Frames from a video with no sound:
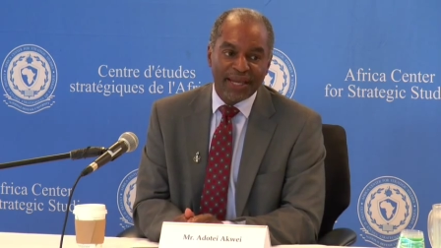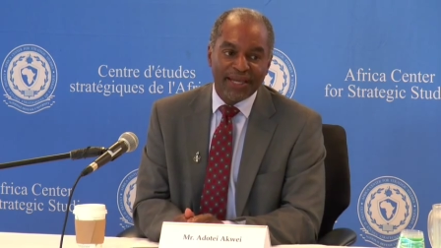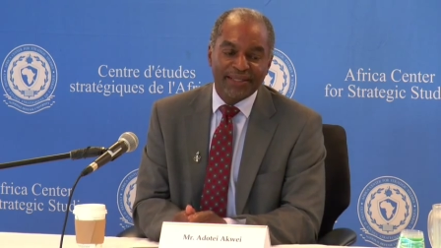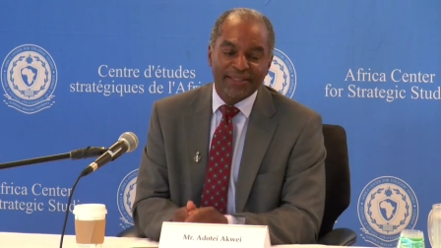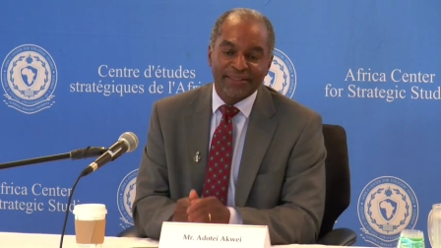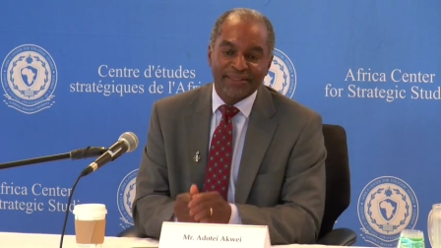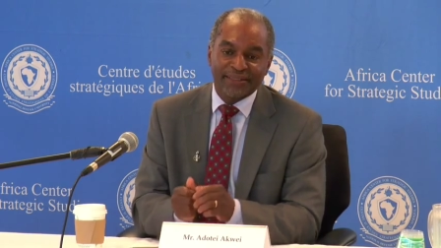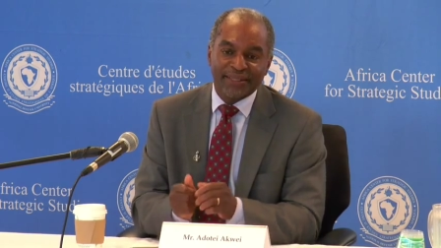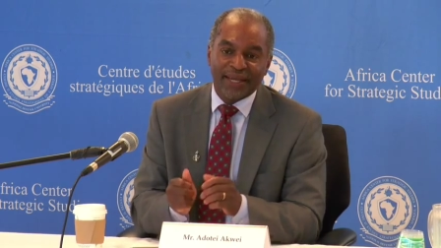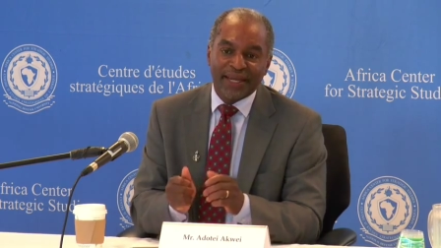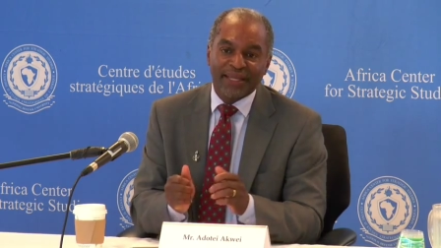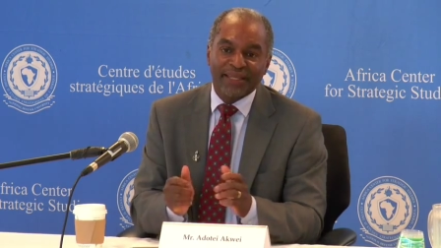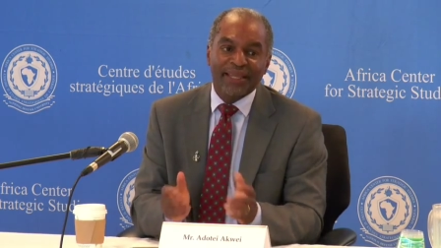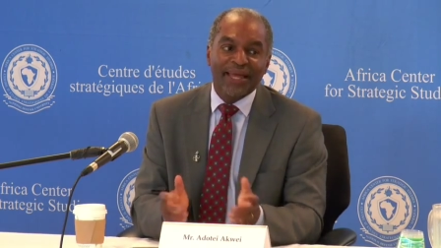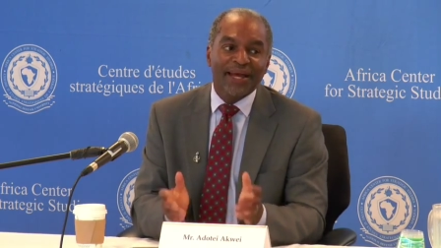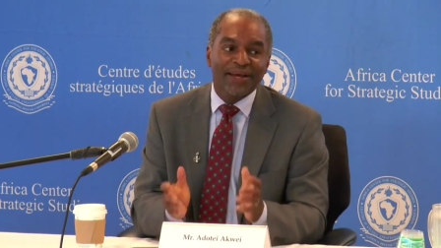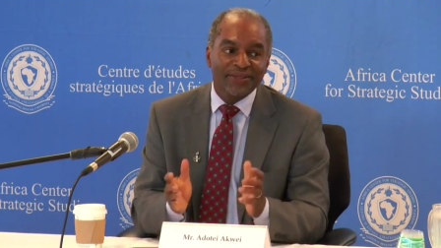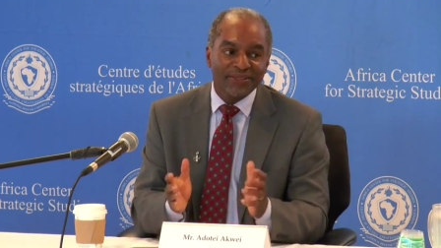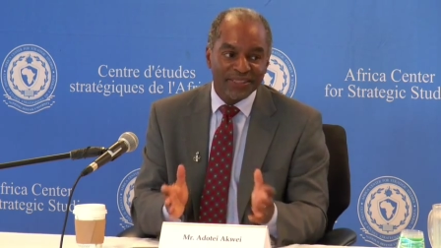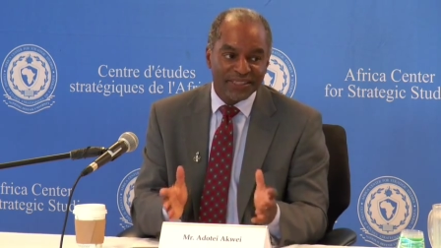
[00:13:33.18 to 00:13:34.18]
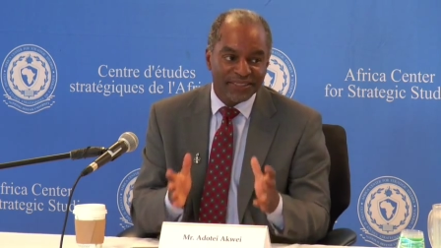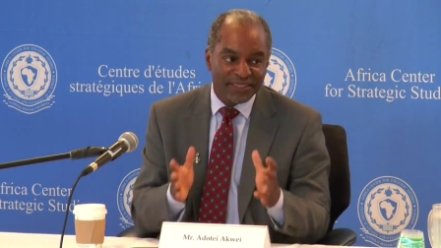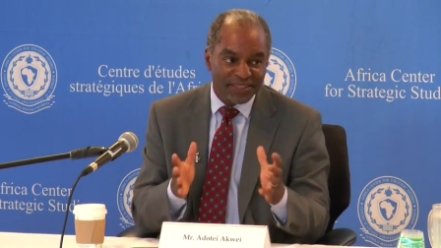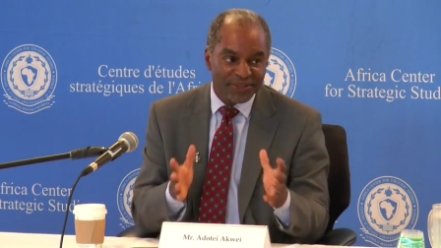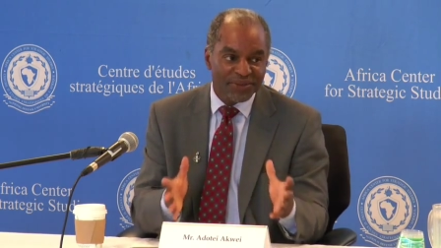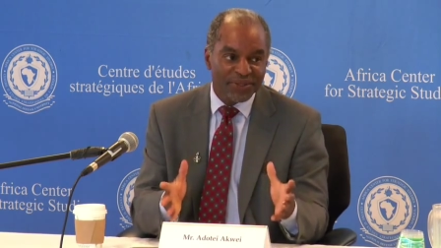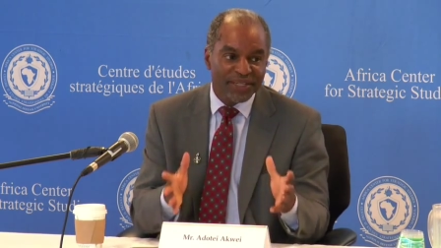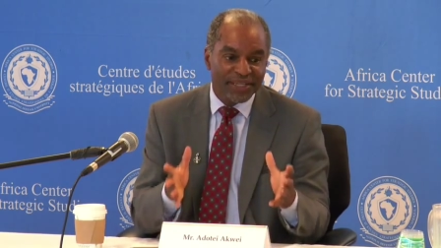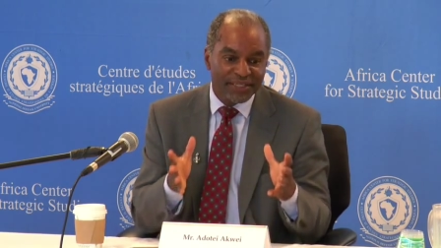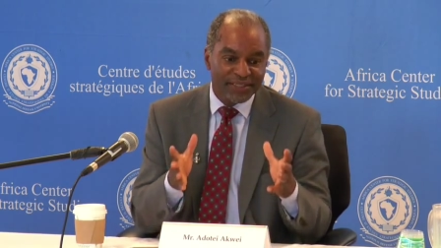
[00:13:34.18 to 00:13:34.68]
and allows the
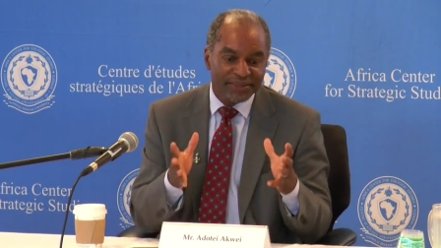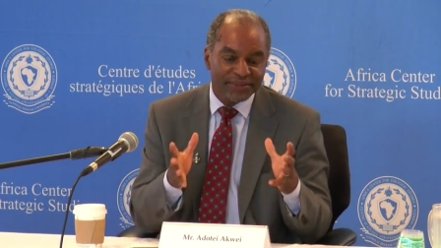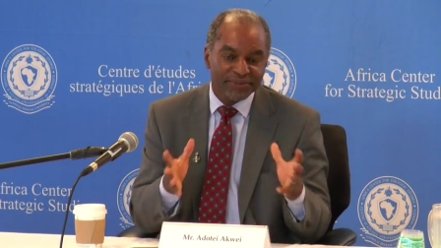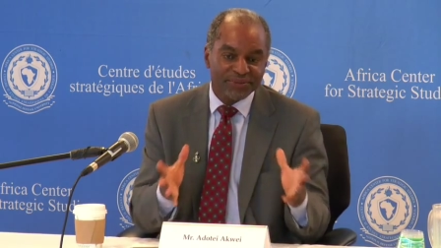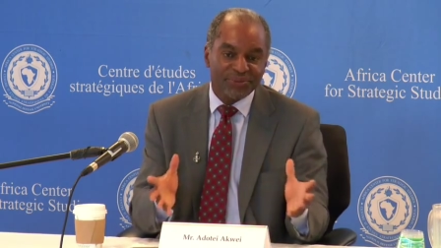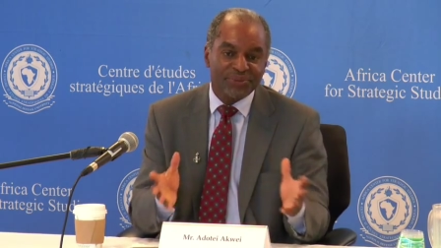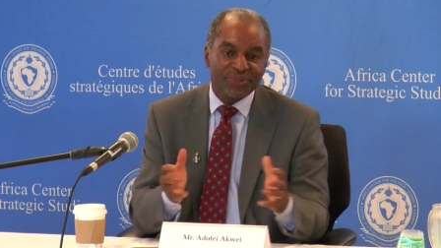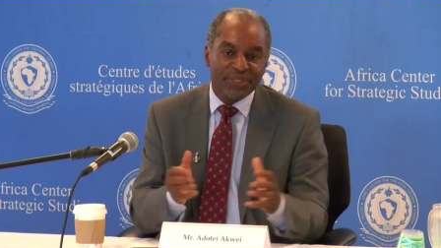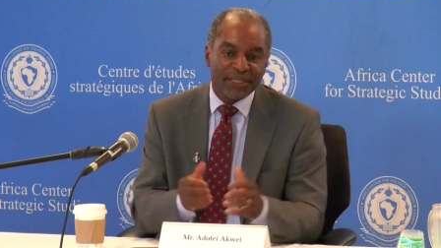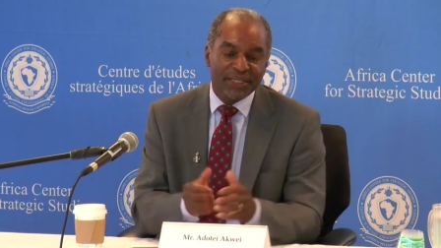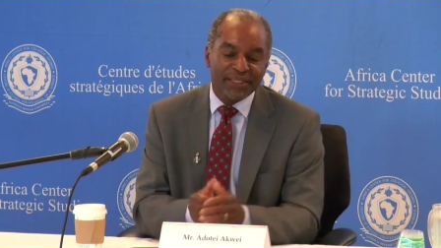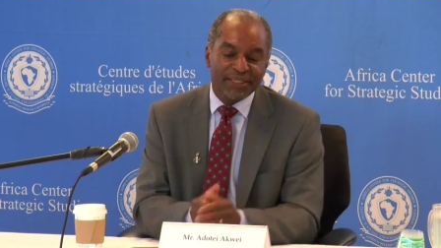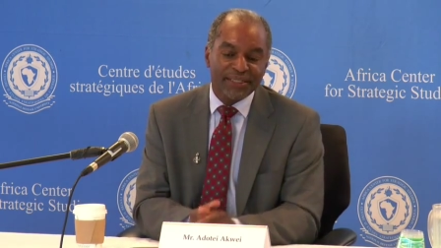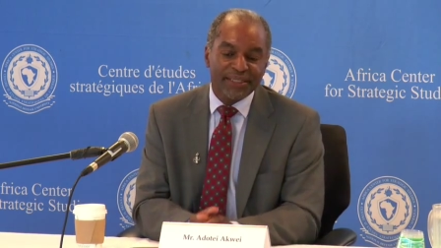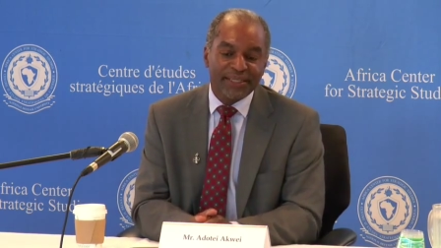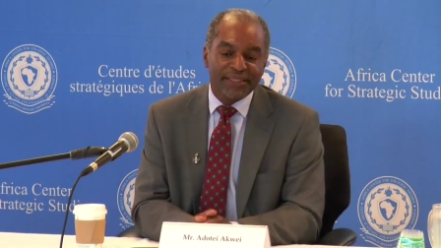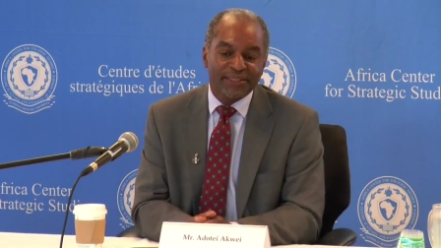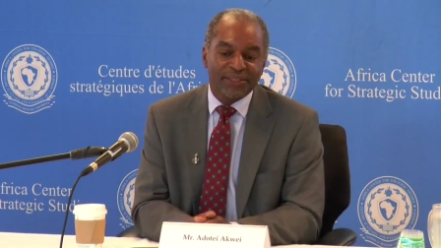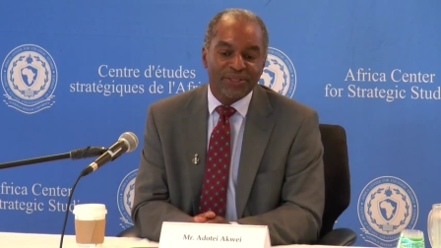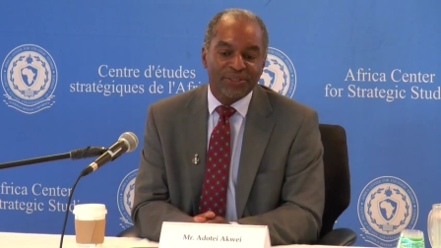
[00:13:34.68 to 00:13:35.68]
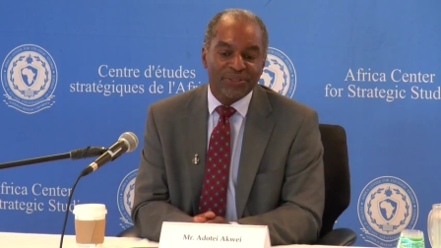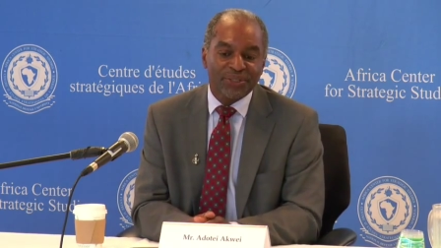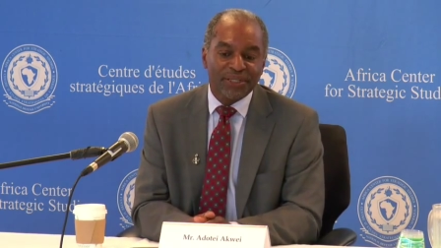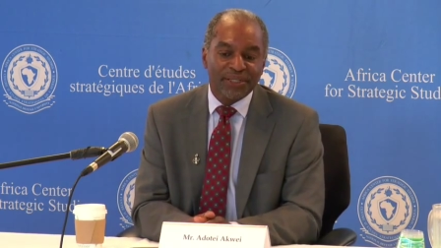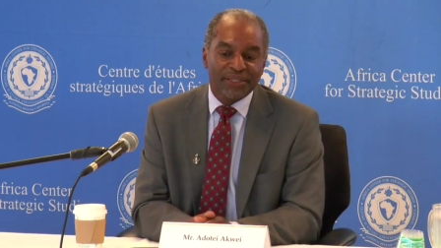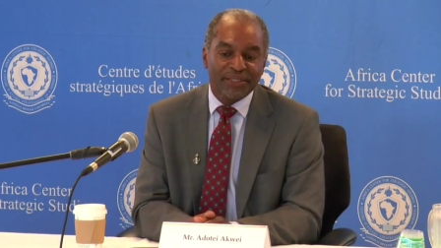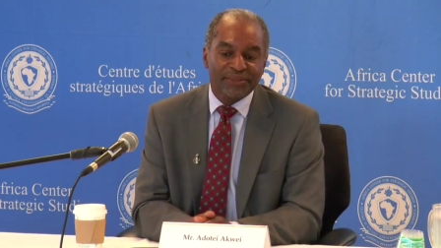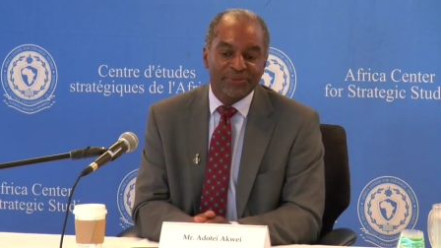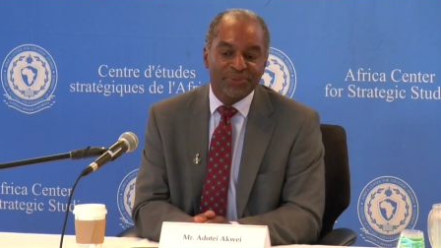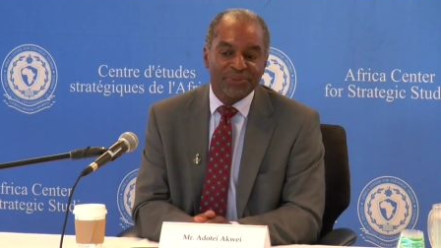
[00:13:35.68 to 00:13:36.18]
Tigrayan-led uh,
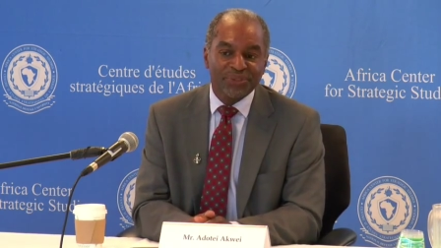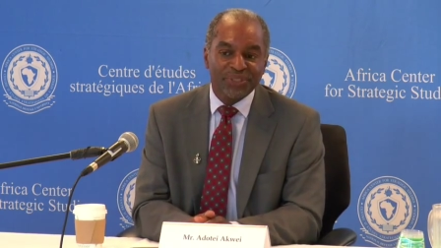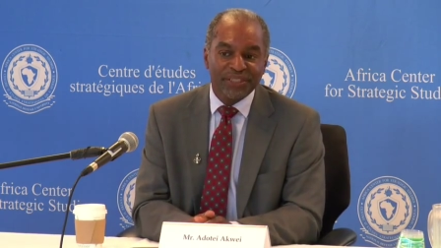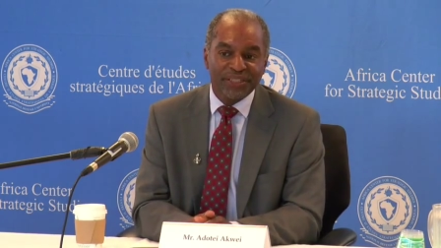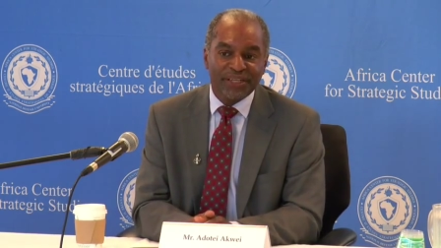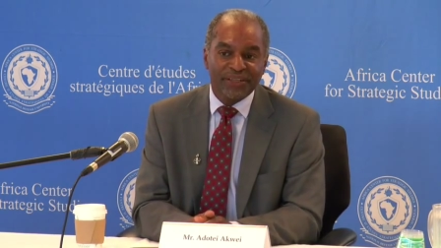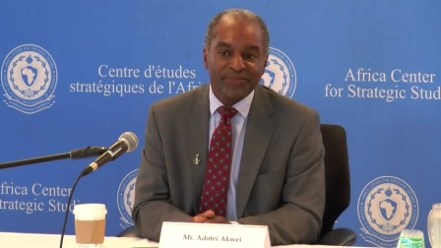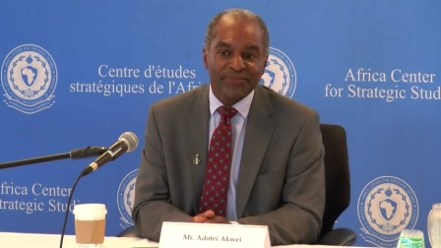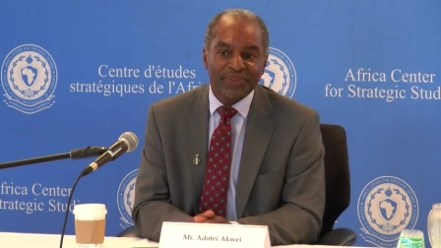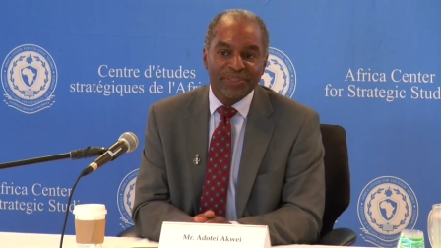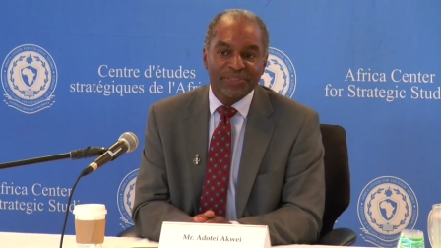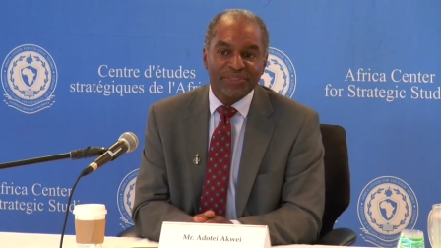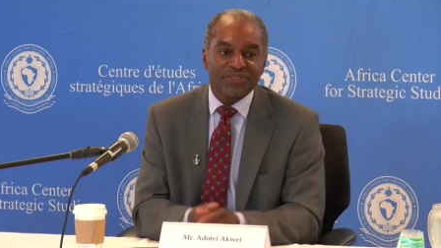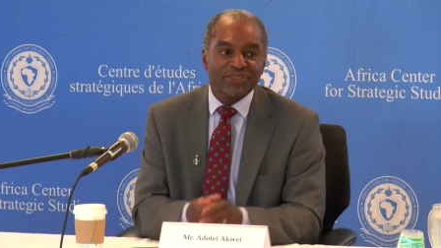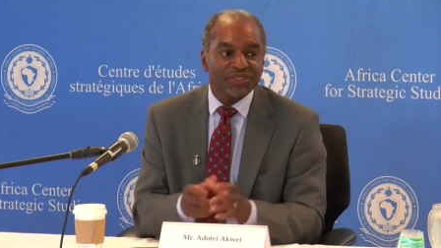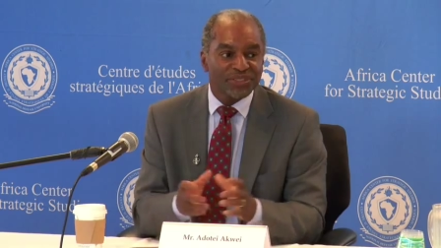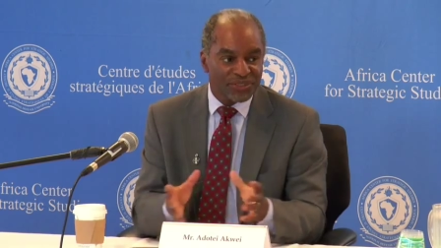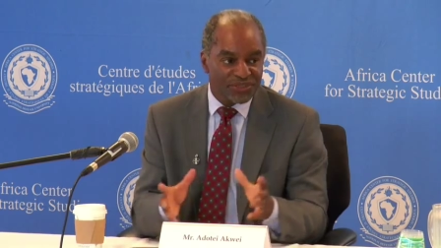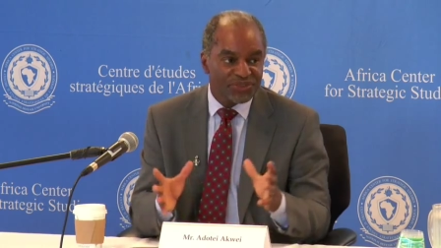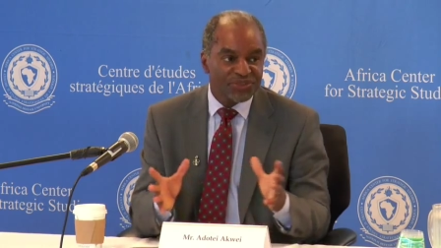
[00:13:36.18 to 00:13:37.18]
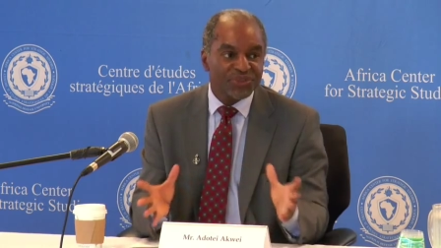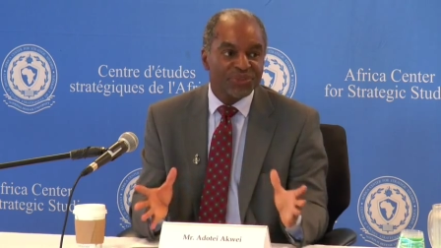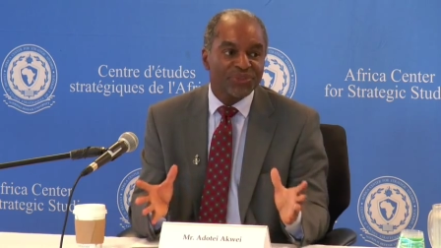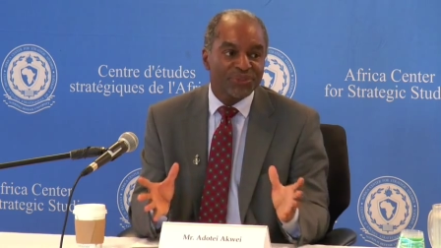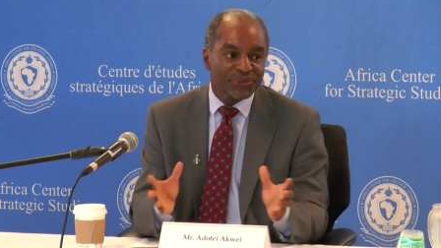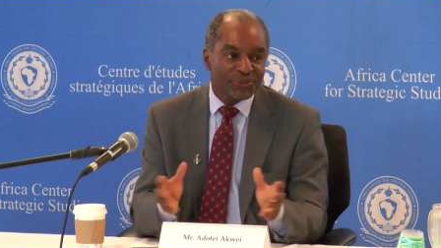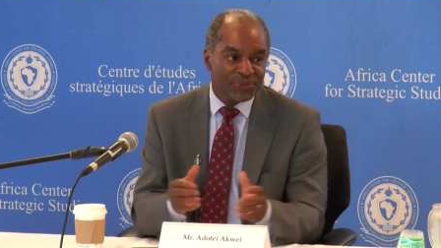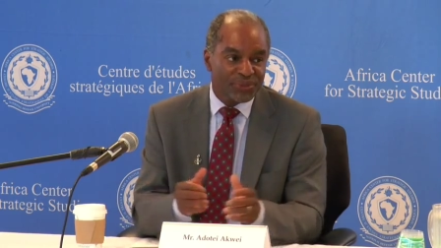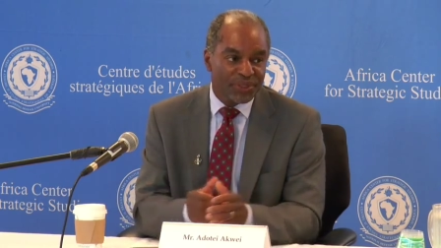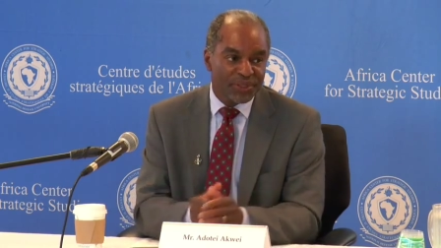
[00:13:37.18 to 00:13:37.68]
uh, ruling government to
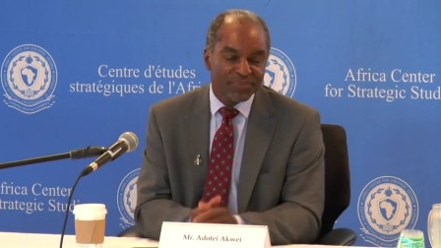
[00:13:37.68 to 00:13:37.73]
control